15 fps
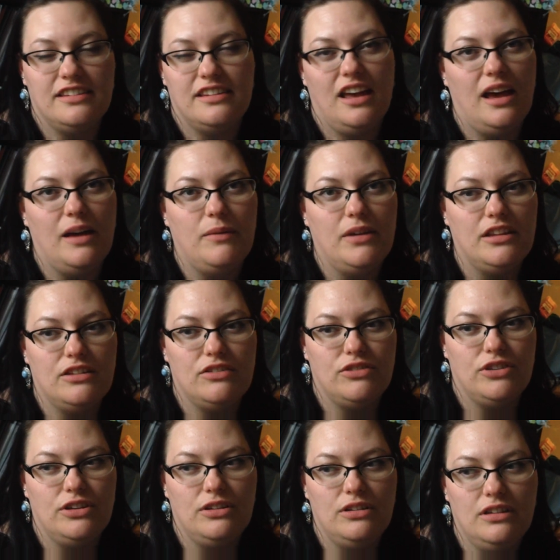that I went
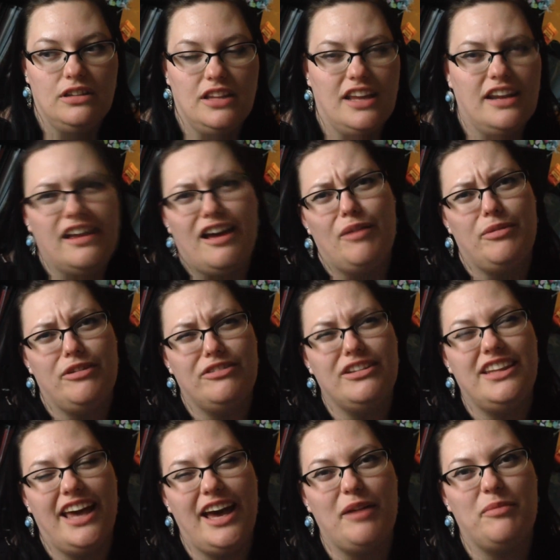through, then I'll be
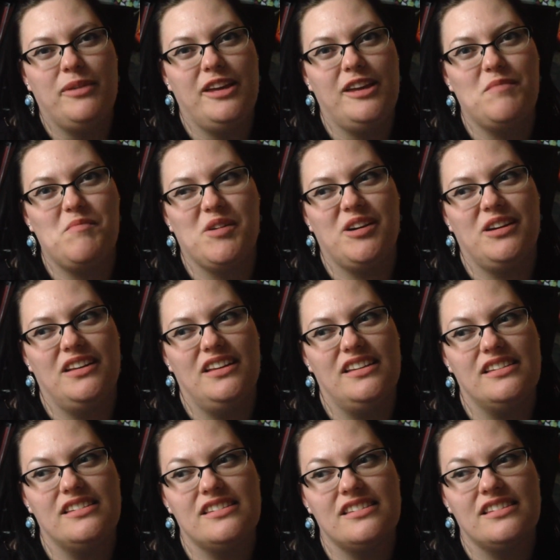really happy,
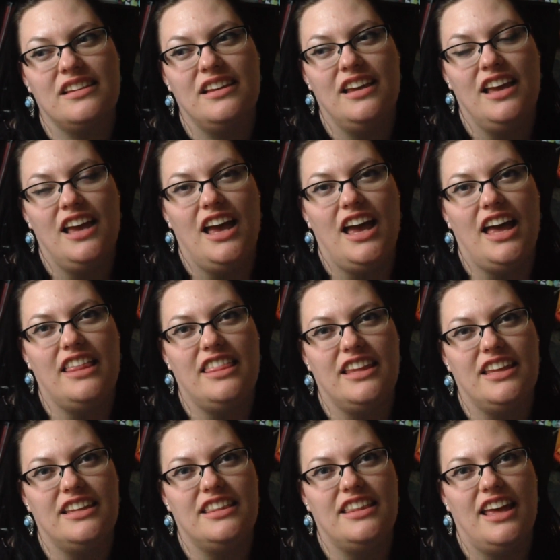because I
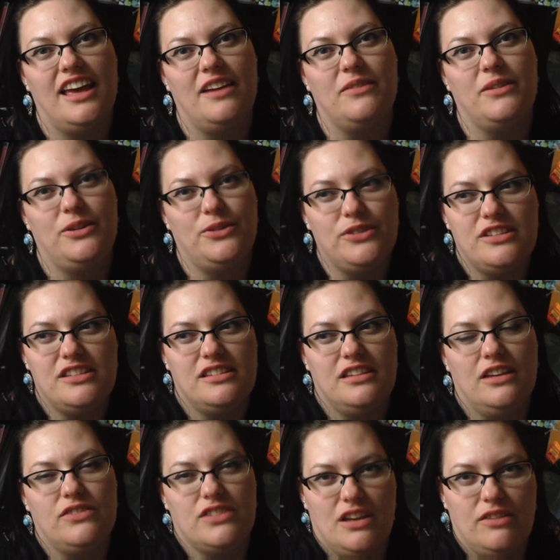think that we all
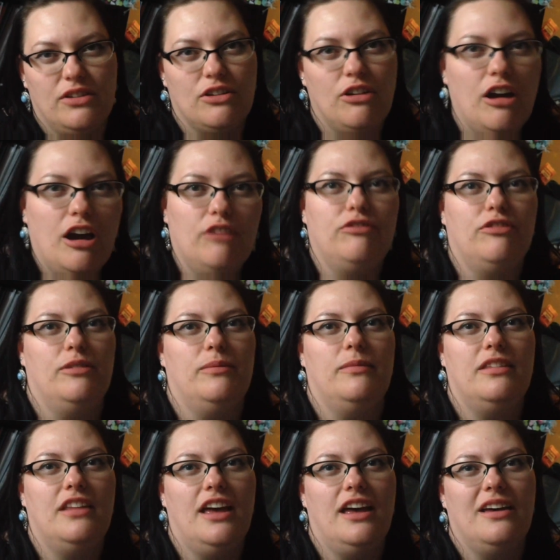deserve to have a craft
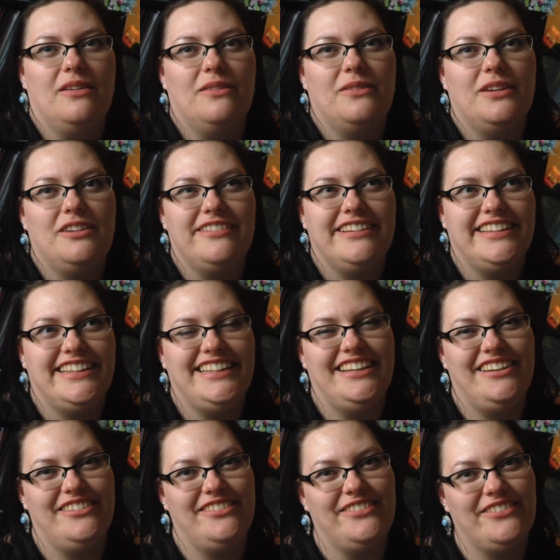room that we really
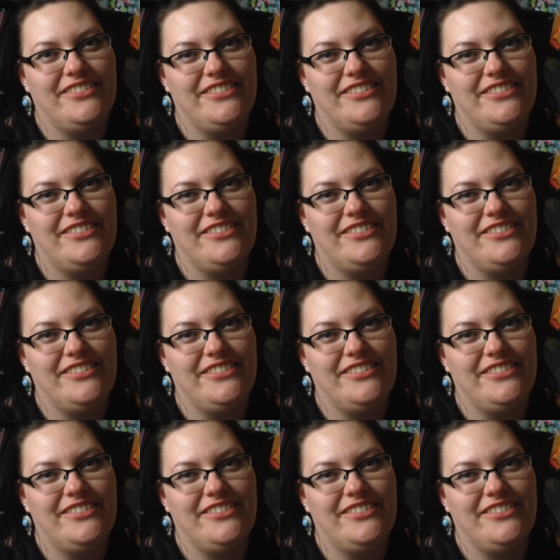love.